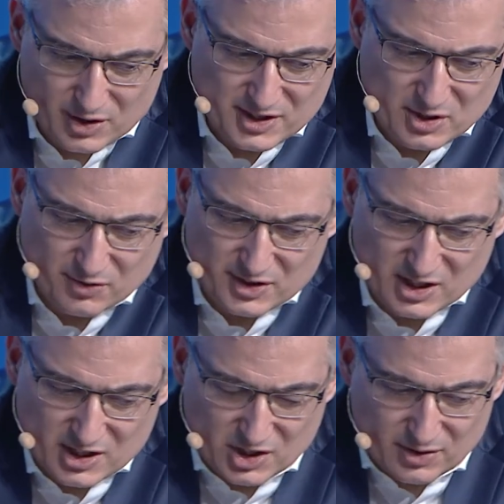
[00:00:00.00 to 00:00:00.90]
in this
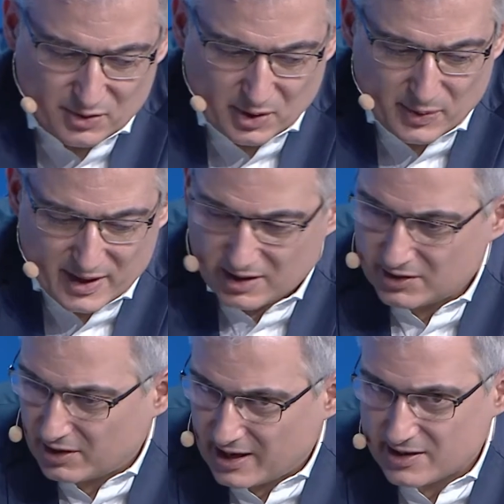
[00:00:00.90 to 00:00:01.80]
conversation, Frédéric
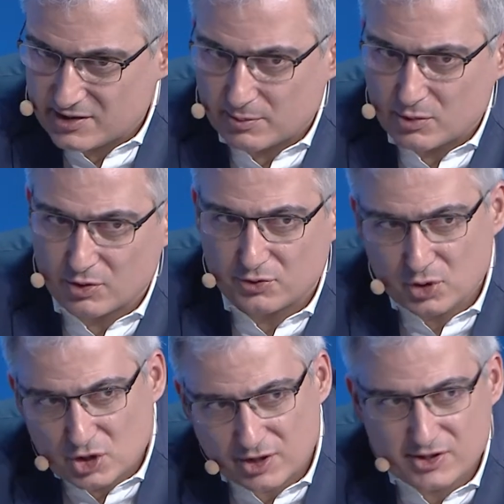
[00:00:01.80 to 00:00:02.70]
underlined some
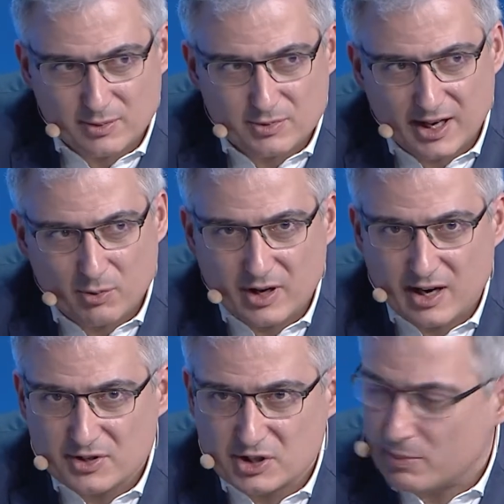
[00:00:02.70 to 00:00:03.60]
confusion sometimes we
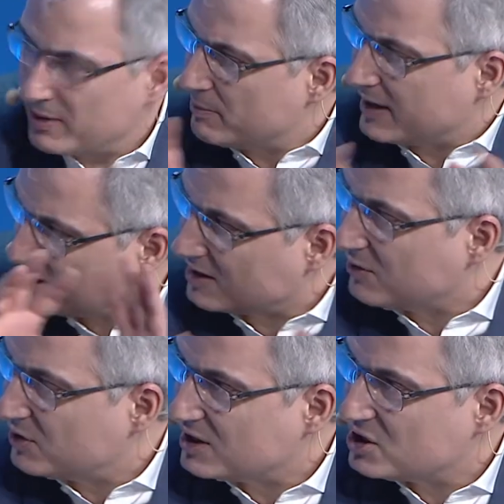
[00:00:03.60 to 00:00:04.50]
have in the open banking
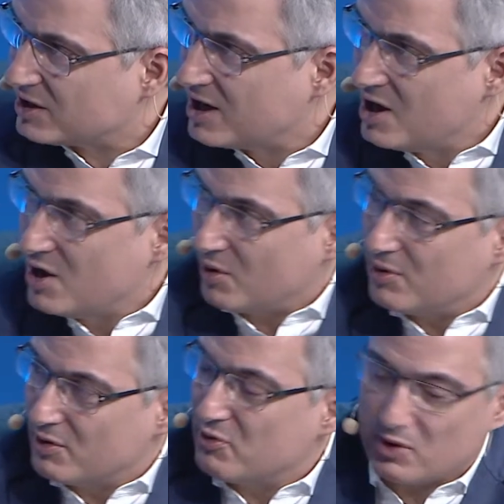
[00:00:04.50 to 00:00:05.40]
definition.
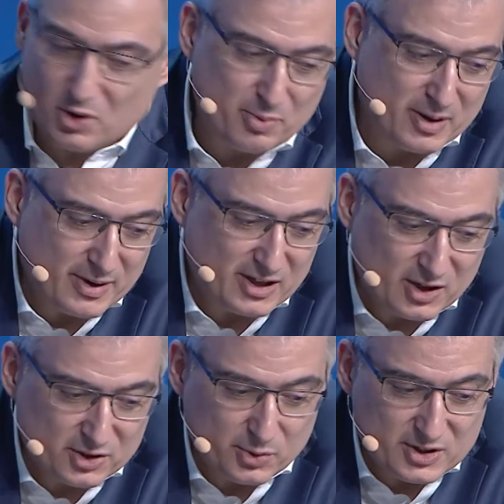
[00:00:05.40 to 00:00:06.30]
For European Banking
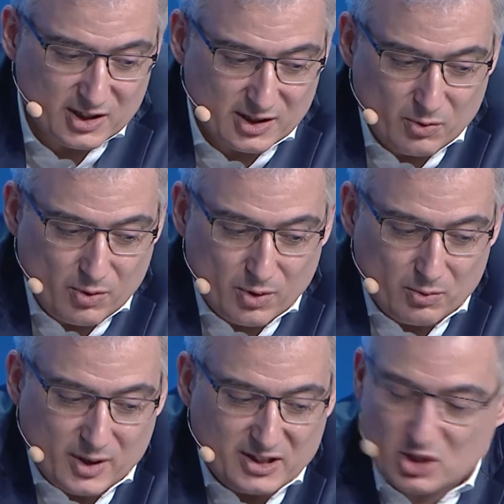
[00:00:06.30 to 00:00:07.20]
Authority,
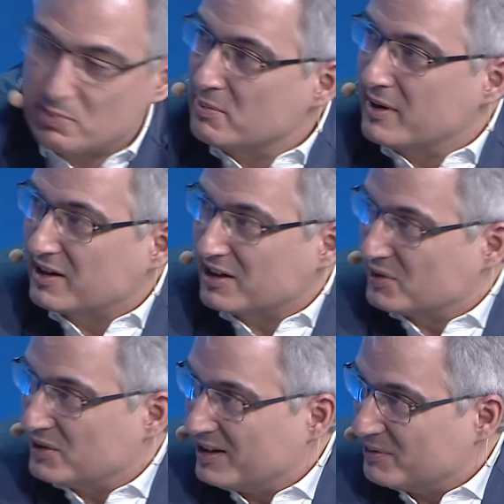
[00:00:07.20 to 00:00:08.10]
what is open banking
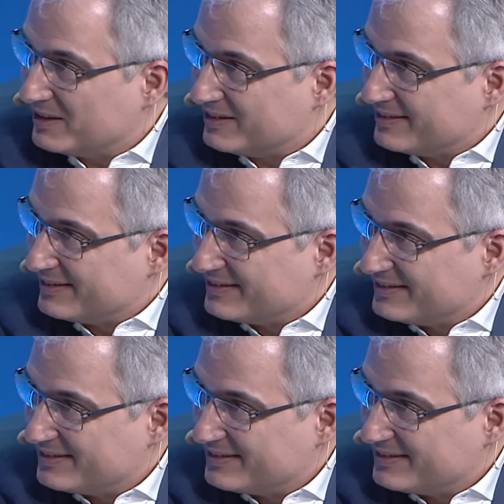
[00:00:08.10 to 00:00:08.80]
today? I mean,